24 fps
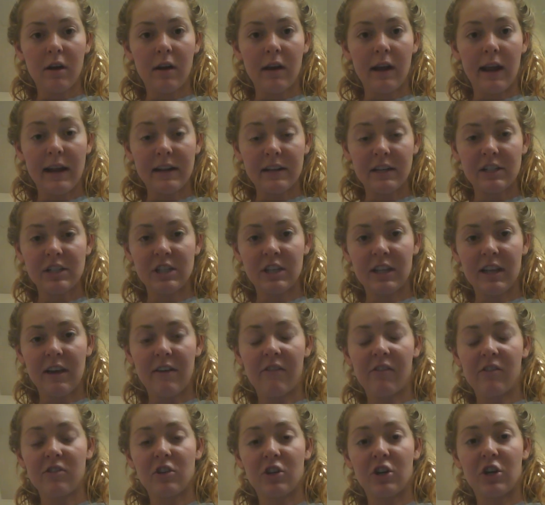antigen
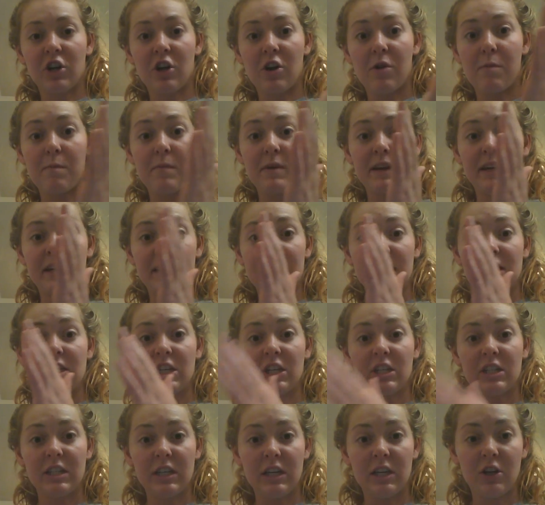levels are going to begin
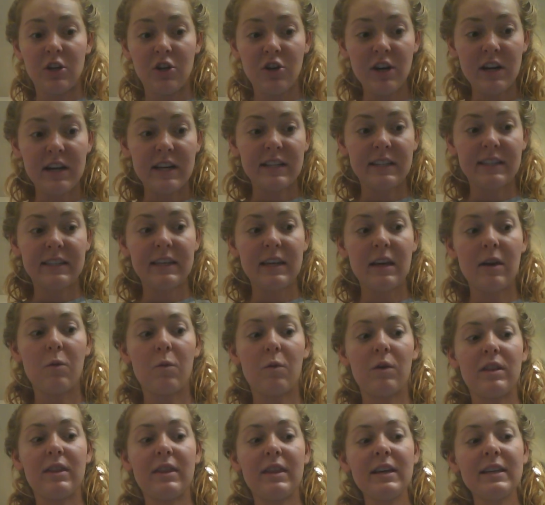to decrease.
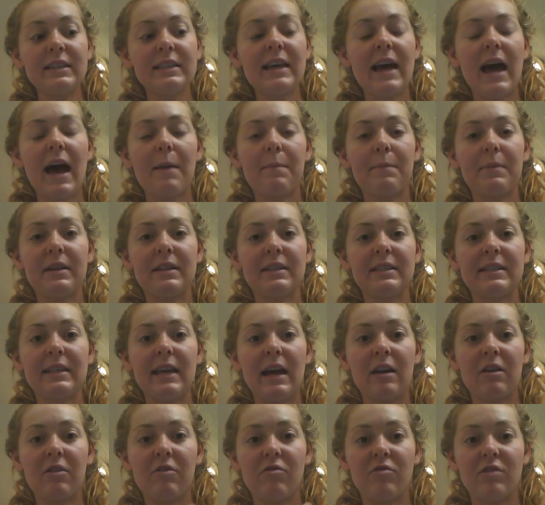And when this happens,
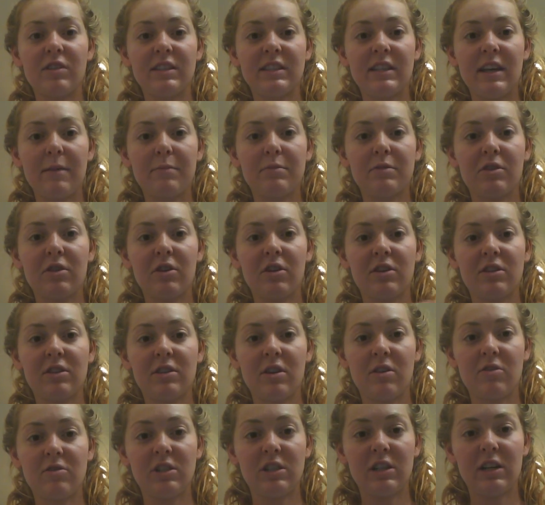that a
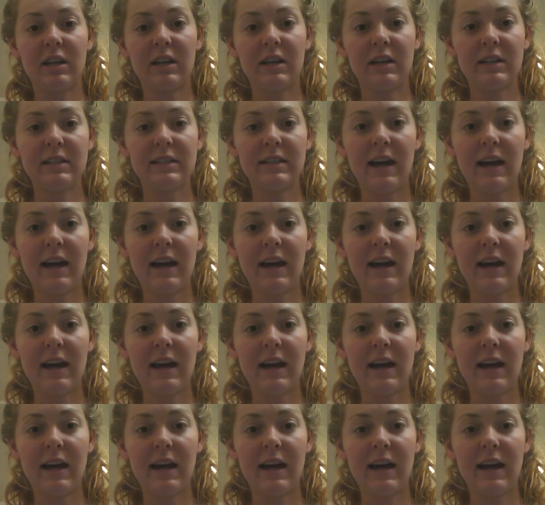receptor-associated